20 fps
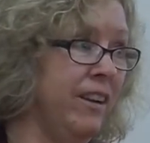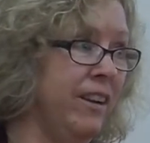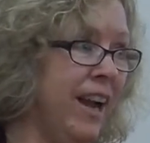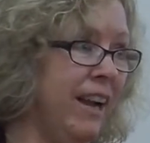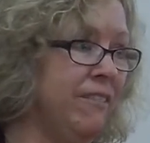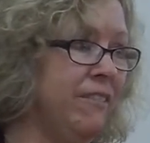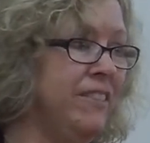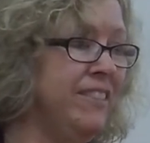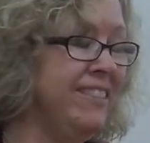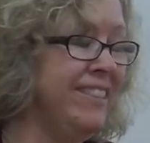And
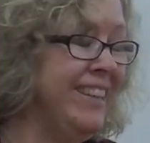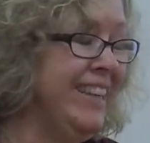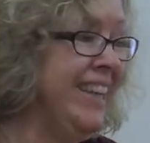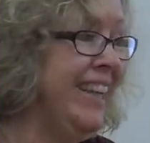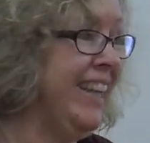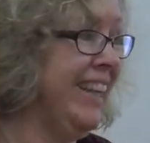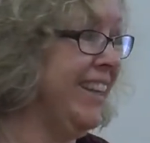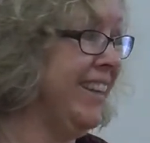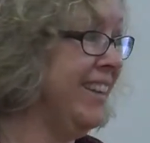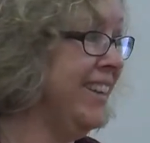I've
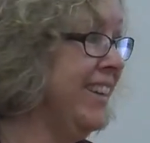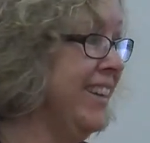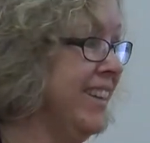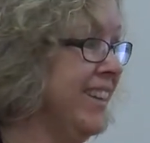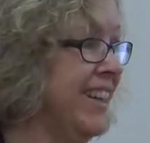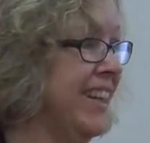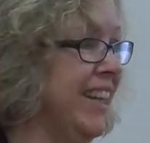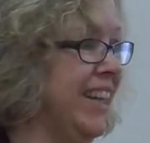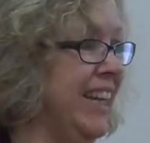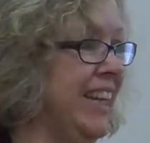seen,
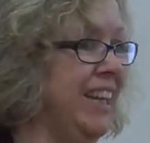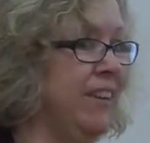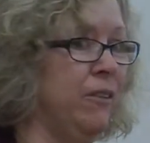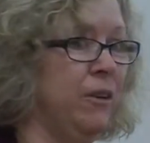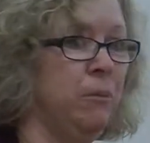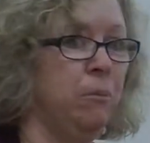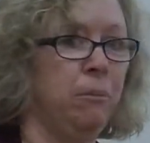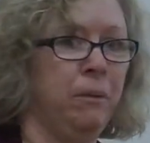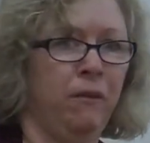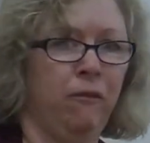
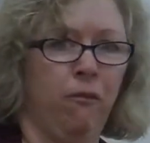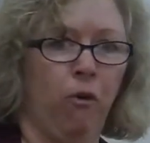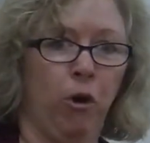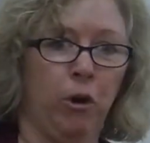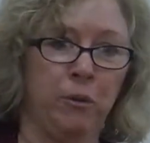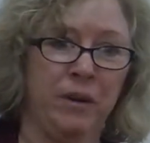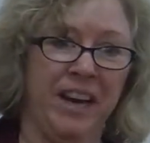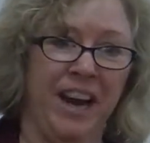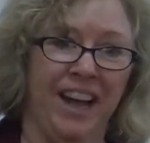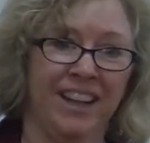even
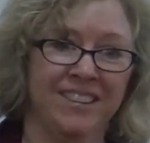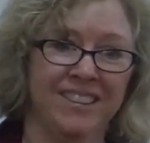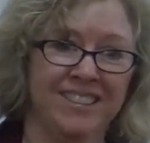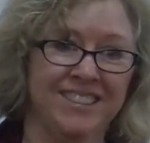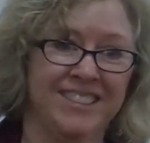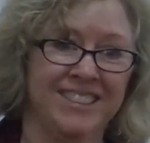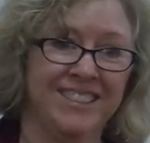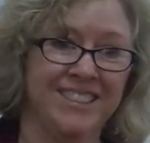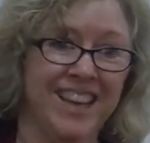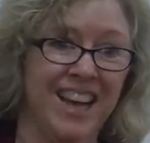before we had
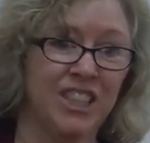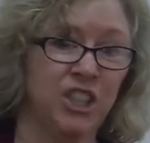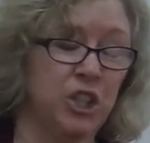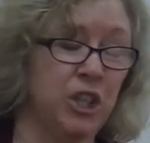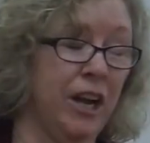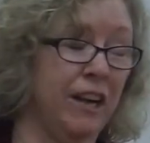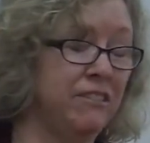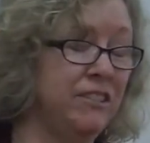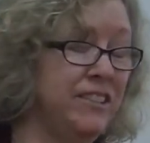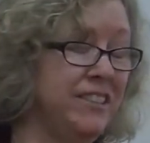this
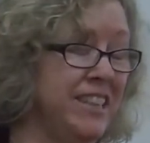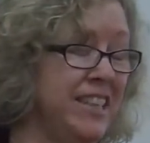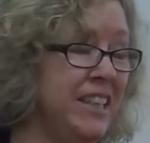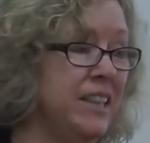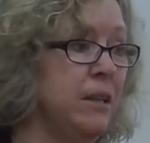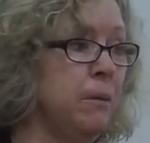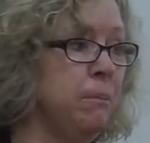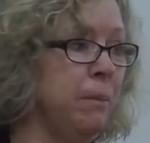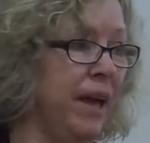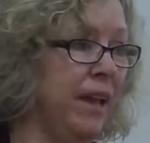discussion, I've
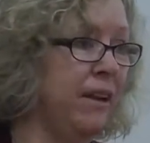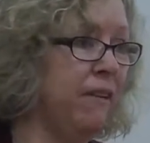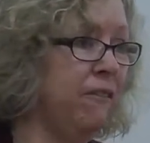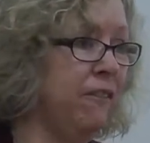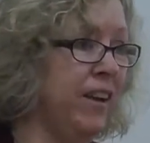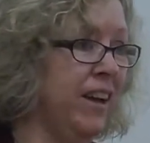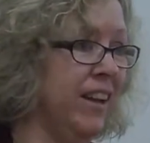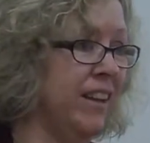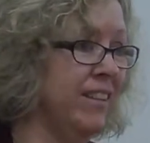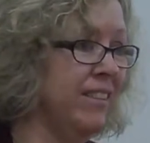seen the
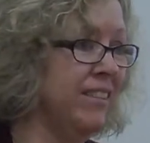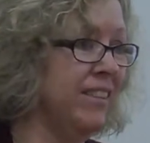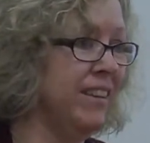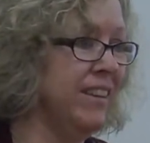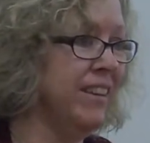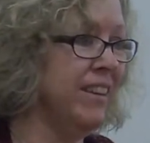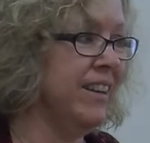benefits